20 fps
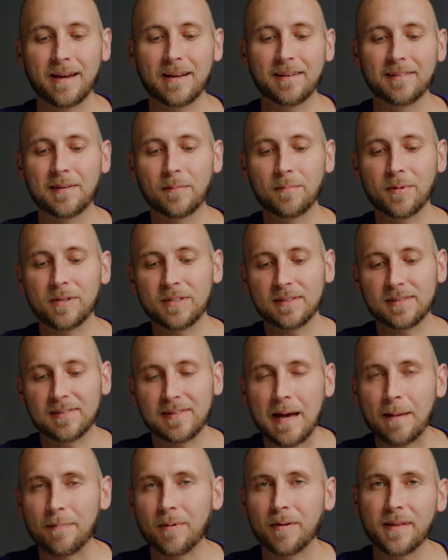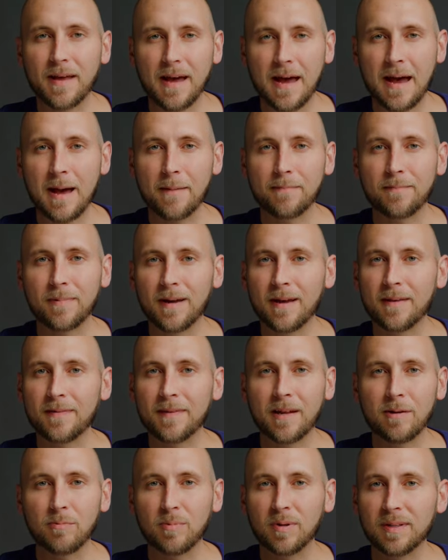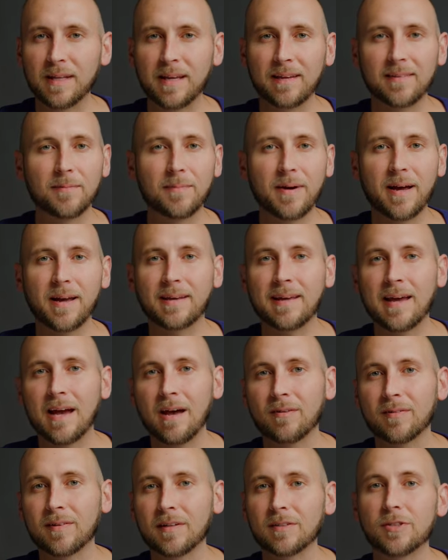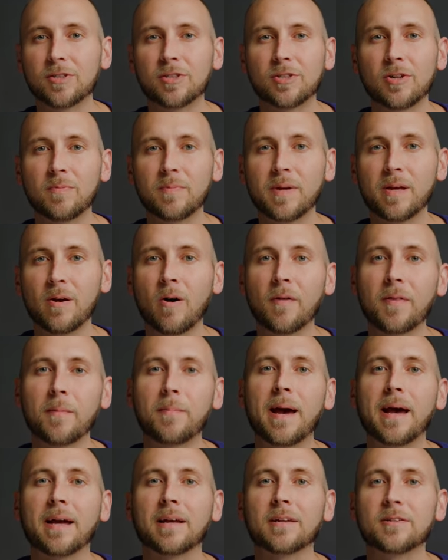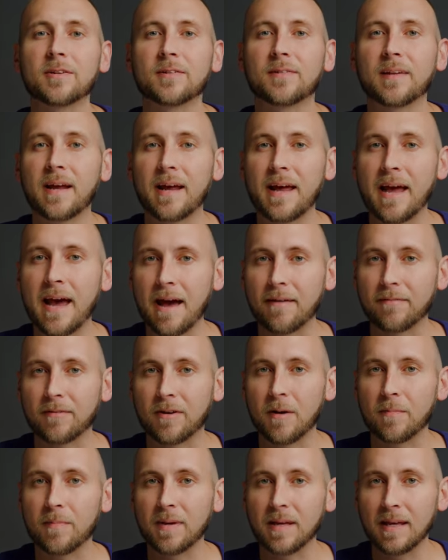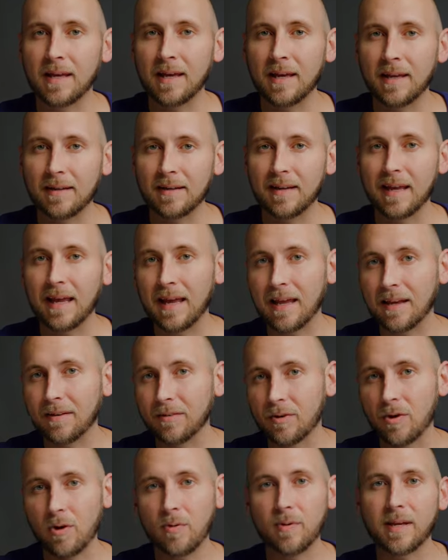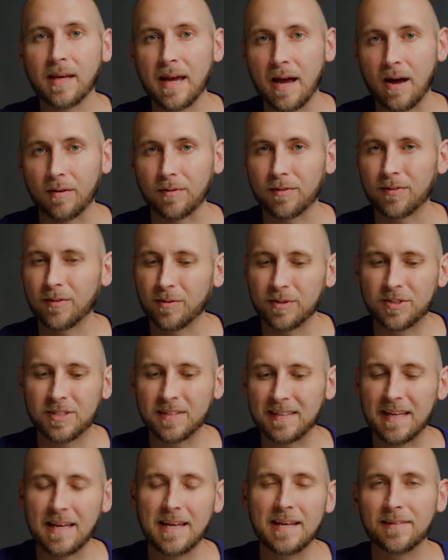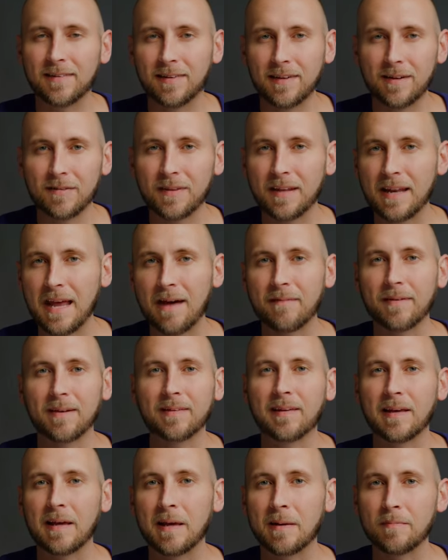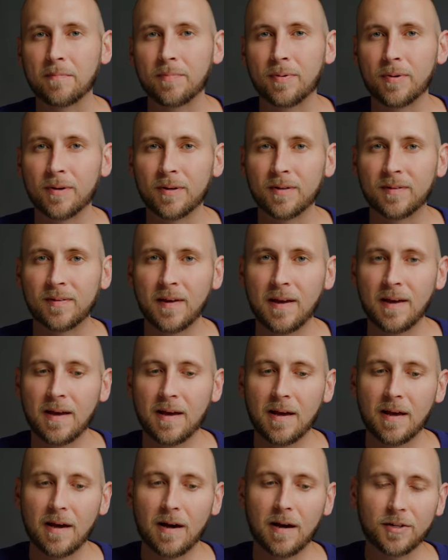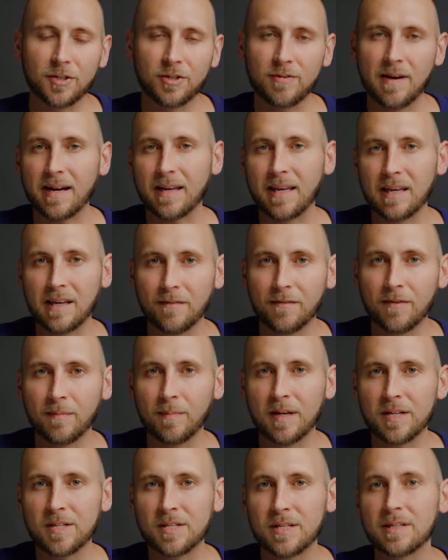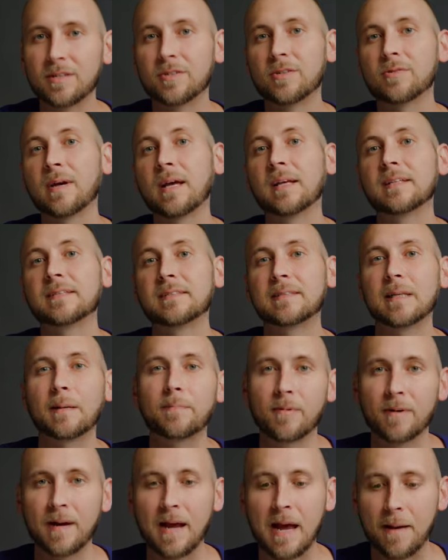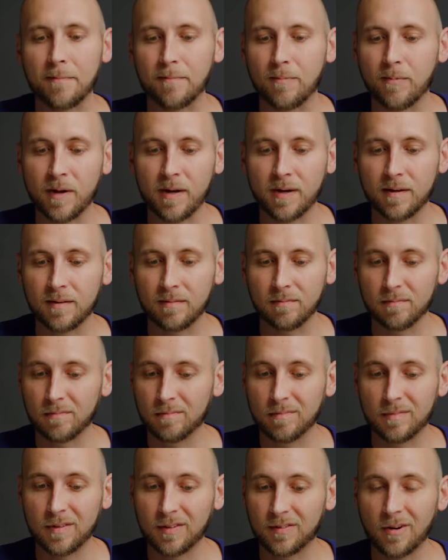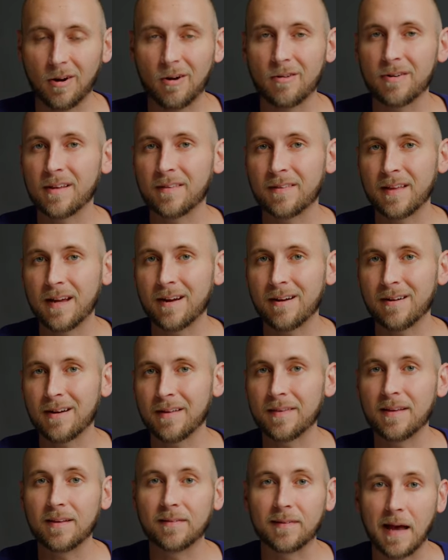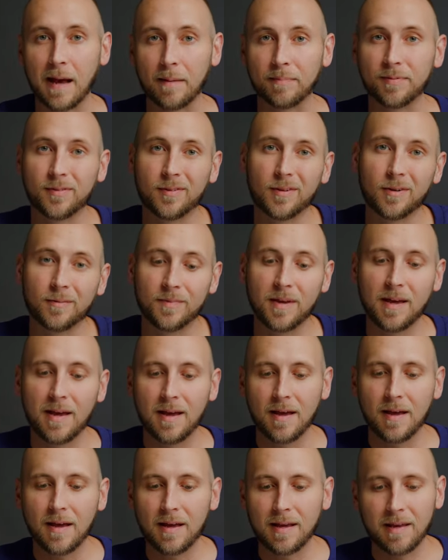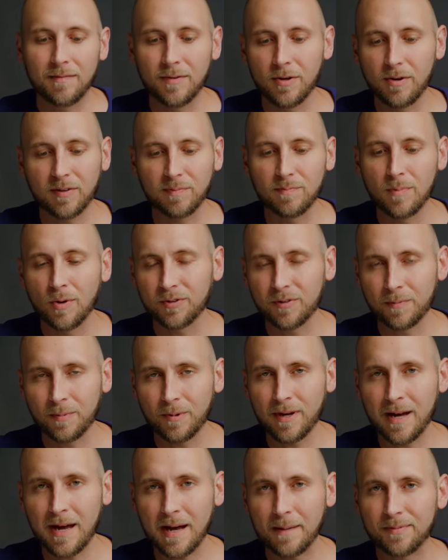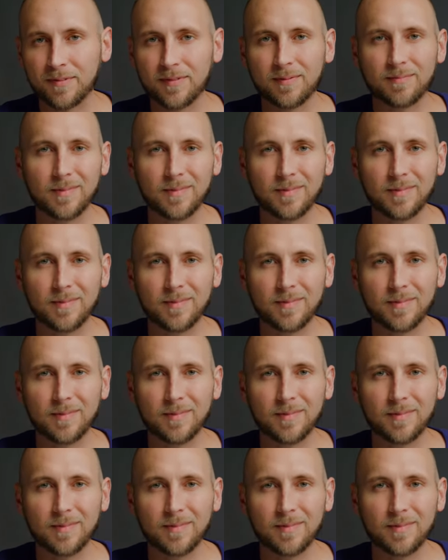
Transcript: I can simply just tap on the app and then it will link to my account and show me all the packages that I have coming in and going out. So it's just easier than having to input uh, tracking information into a separate app when it's already there in these apps. So even though it's multiple apps,